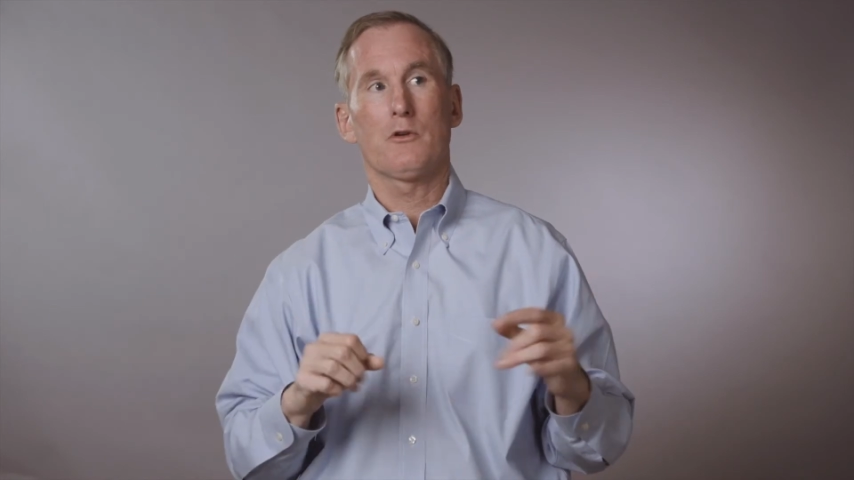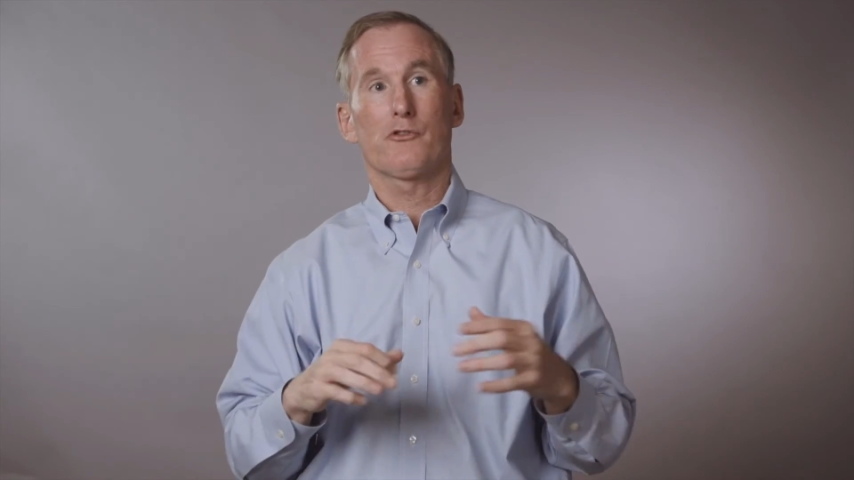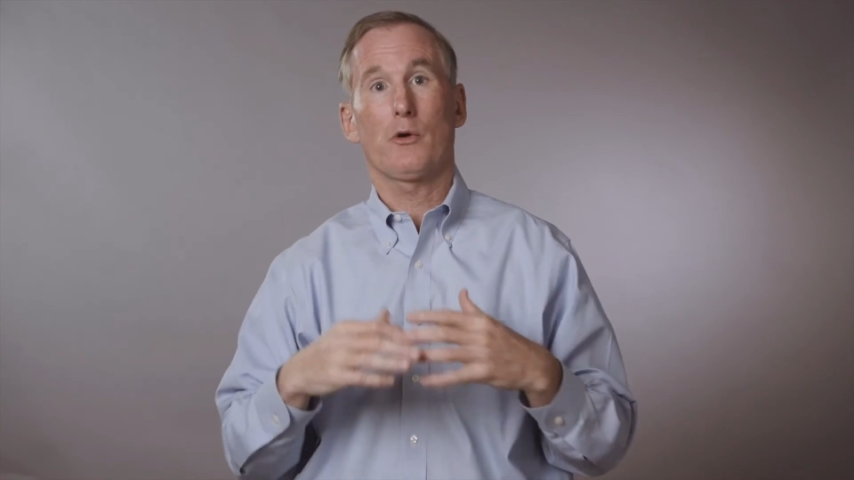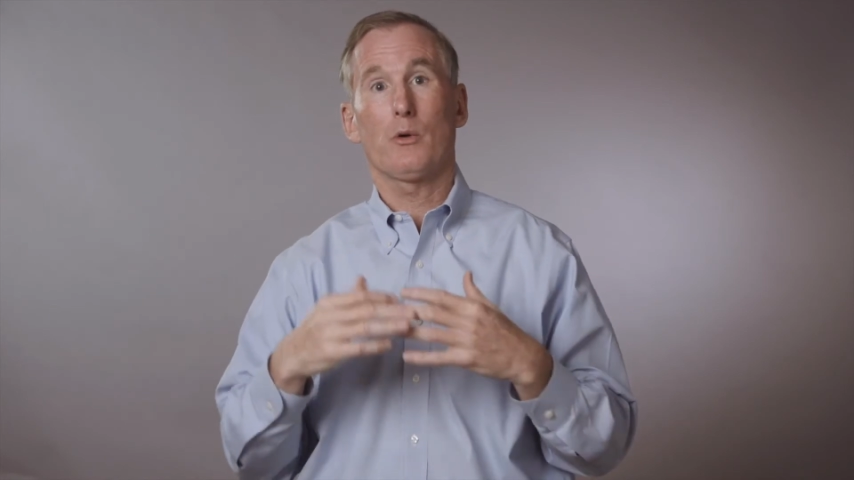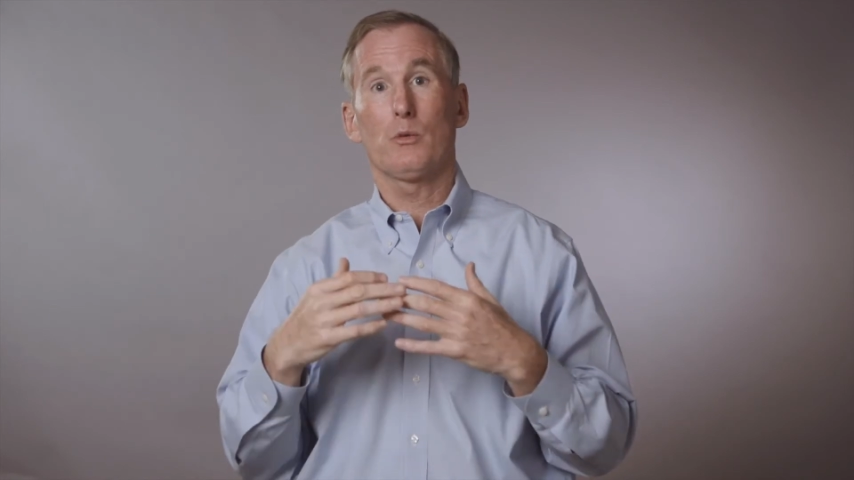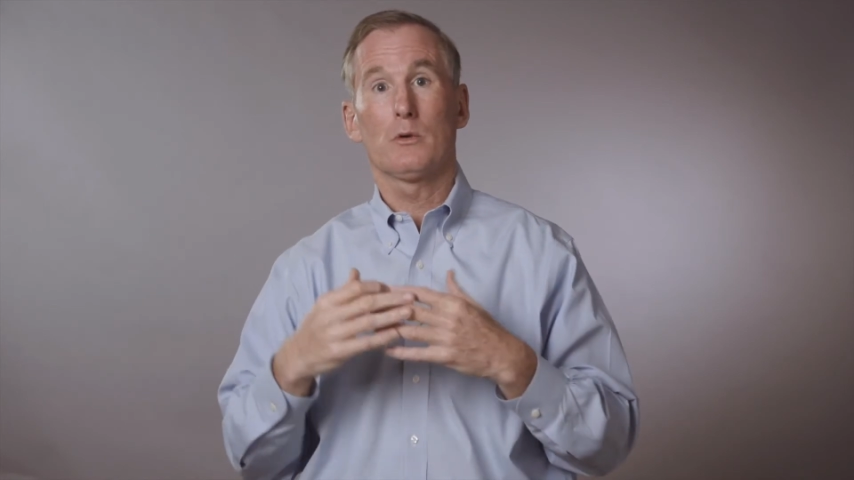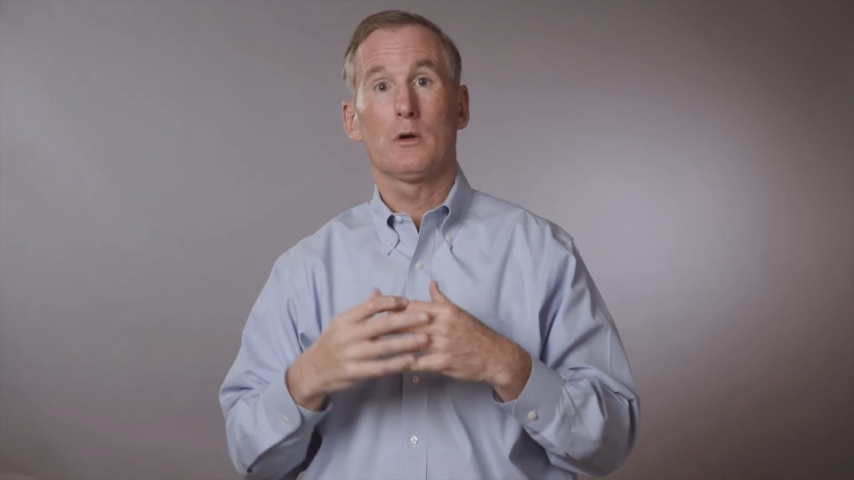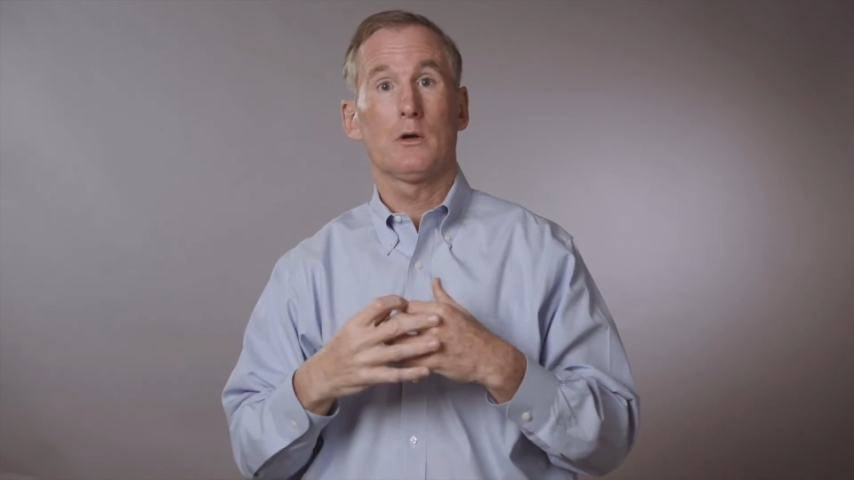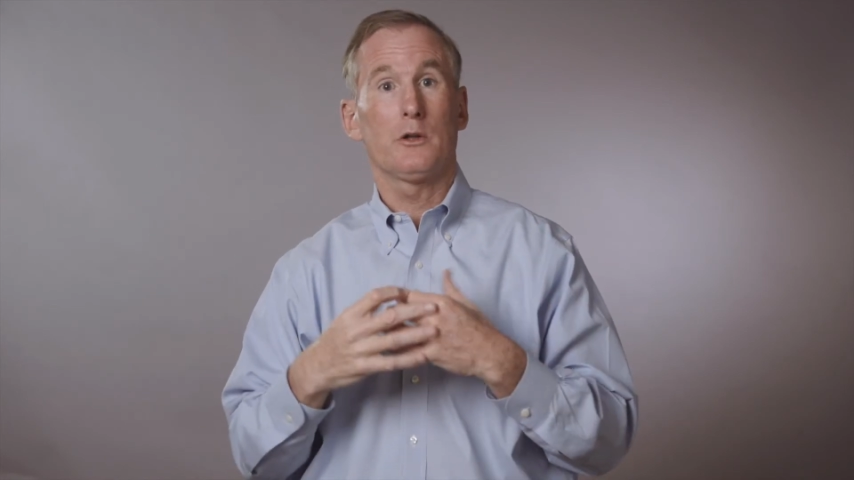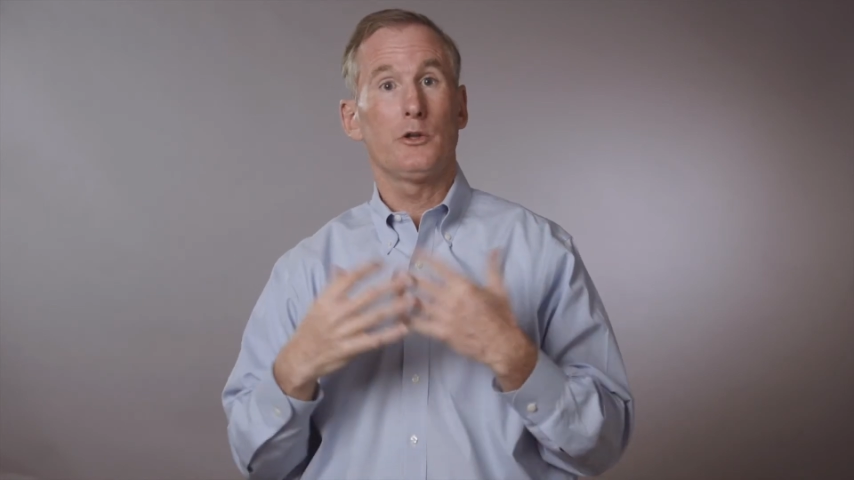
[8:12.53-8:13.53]
So
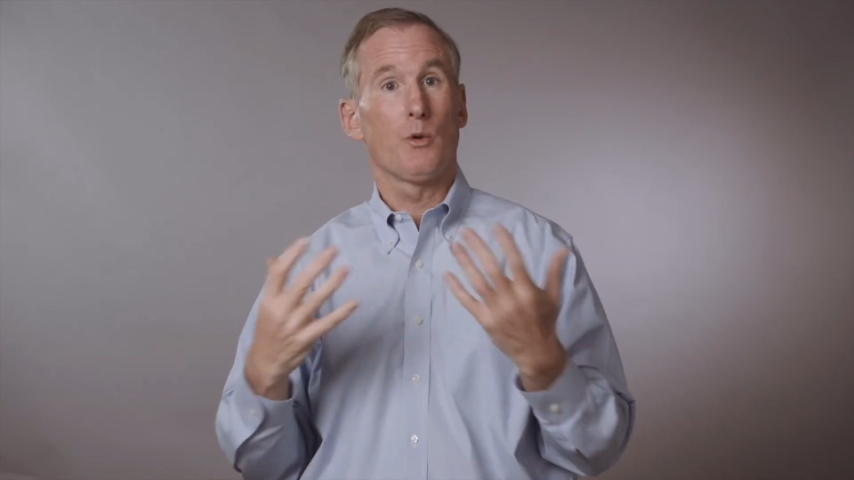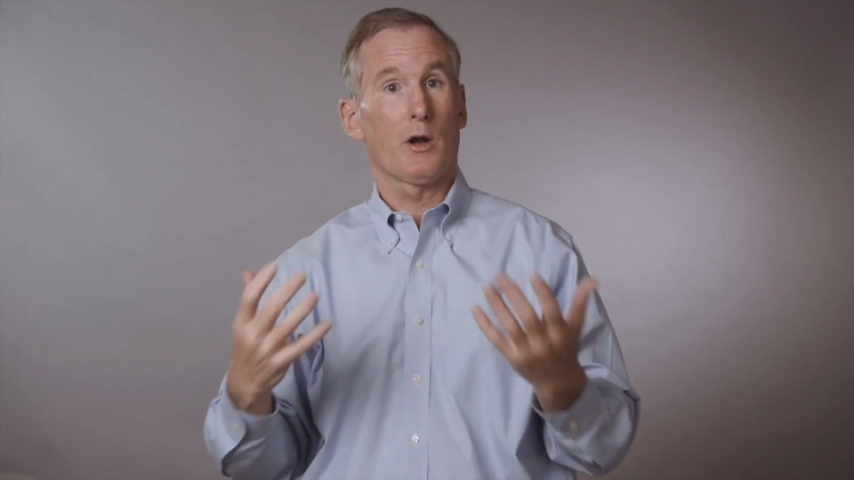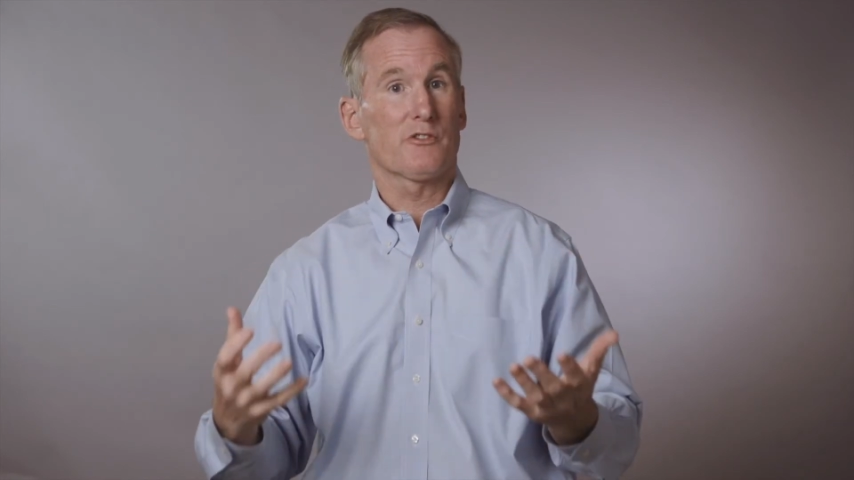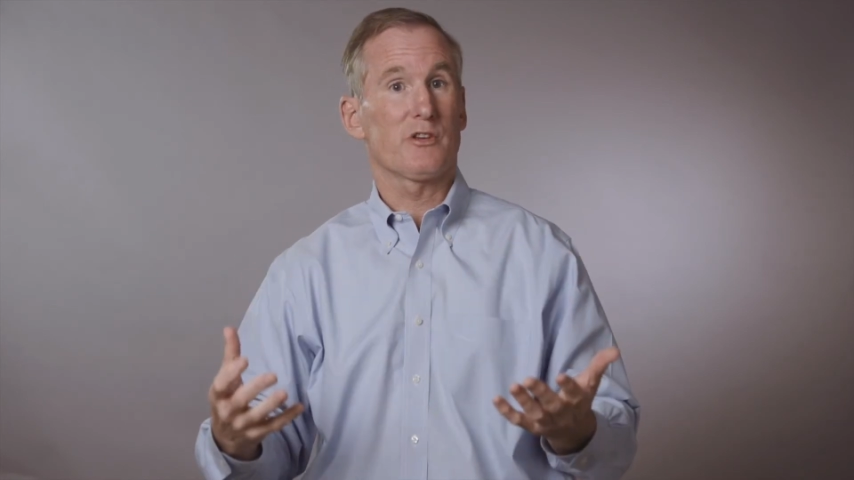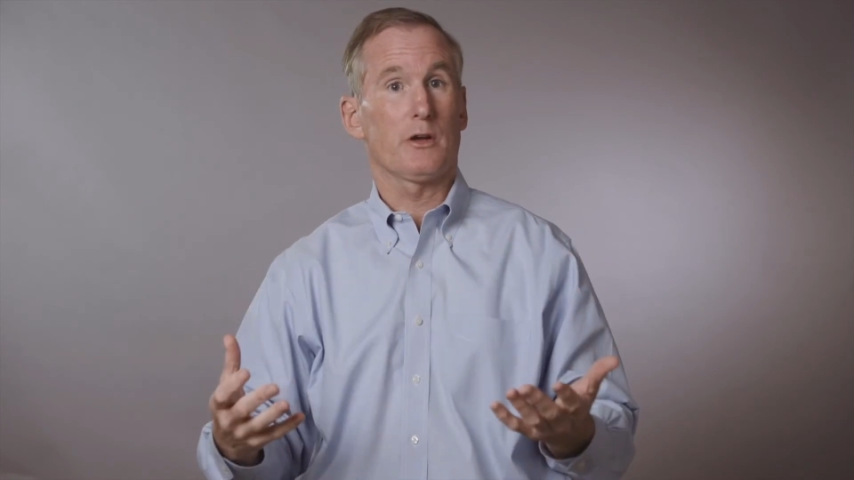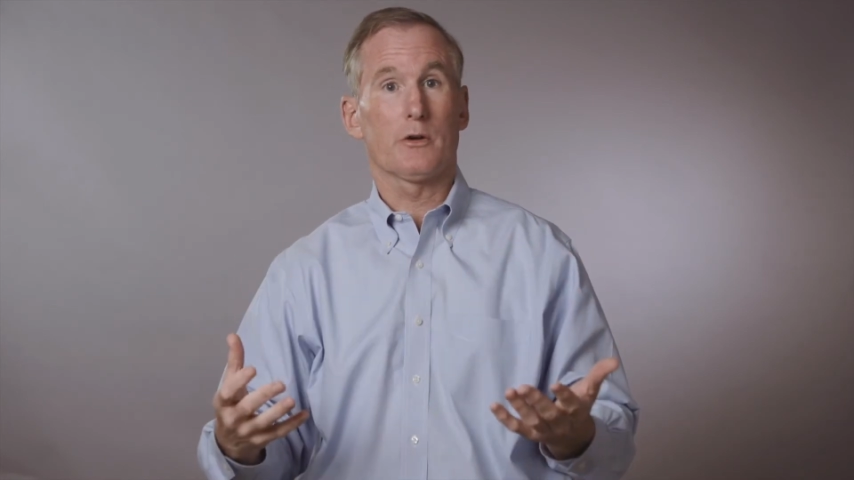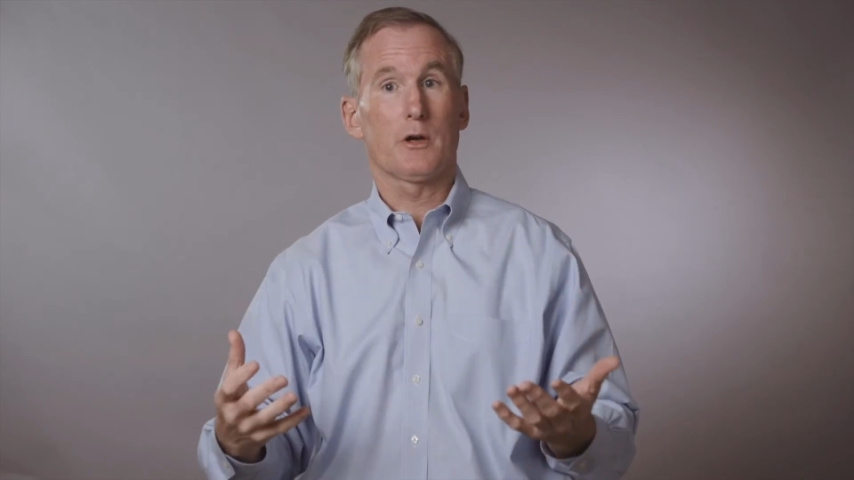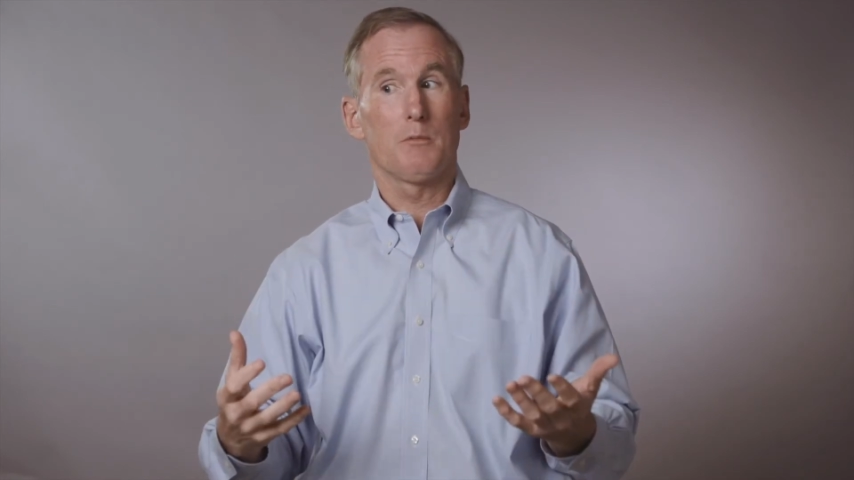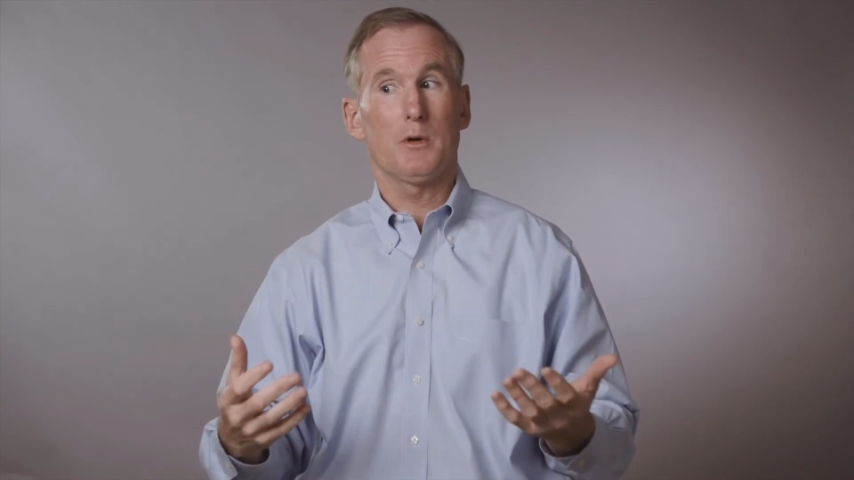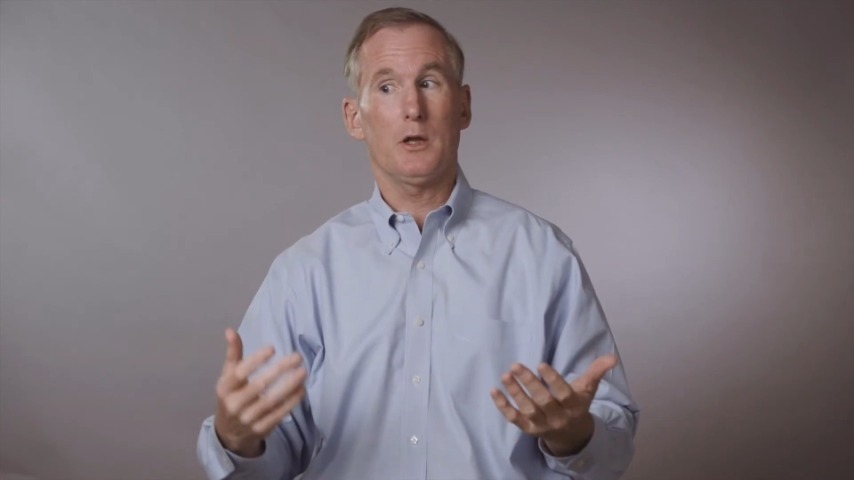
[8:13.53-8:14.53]
you want to sell your
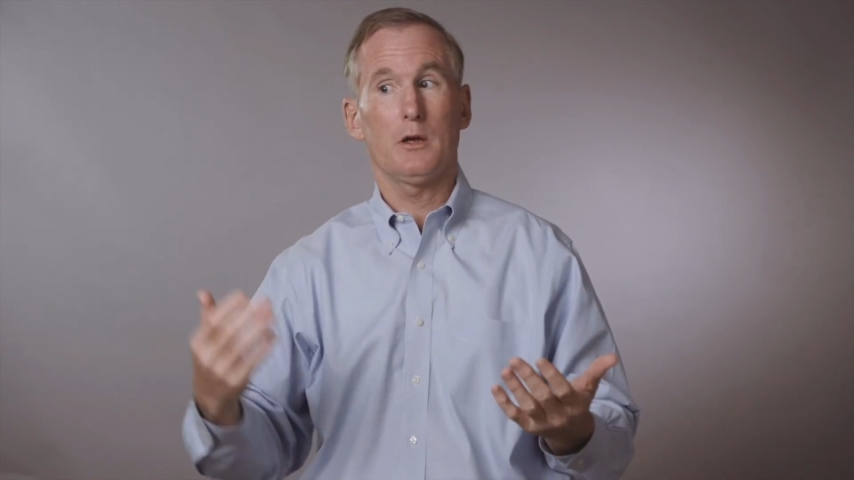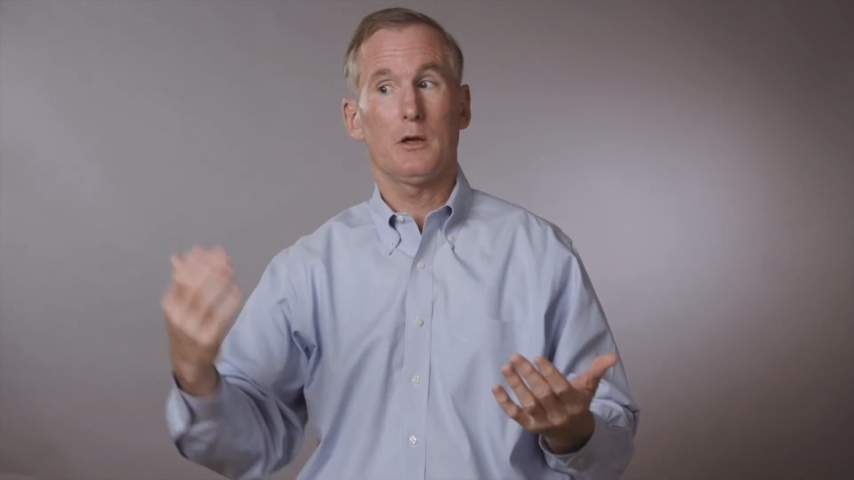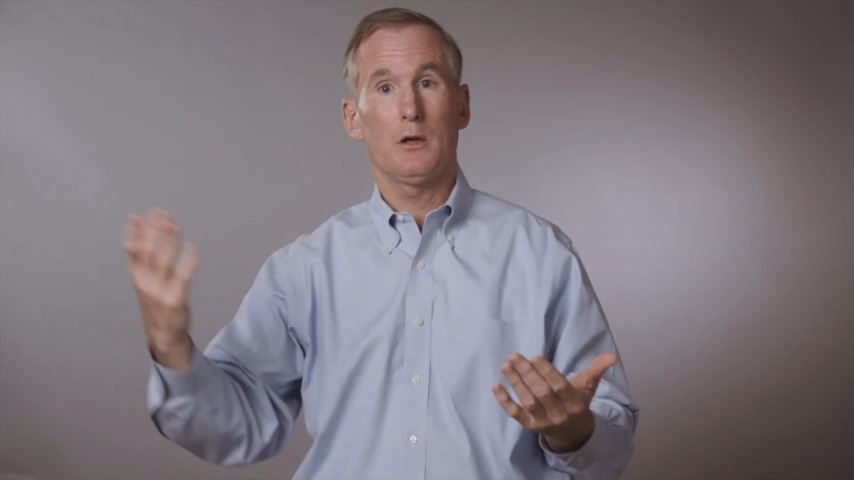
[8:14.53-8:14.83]
company?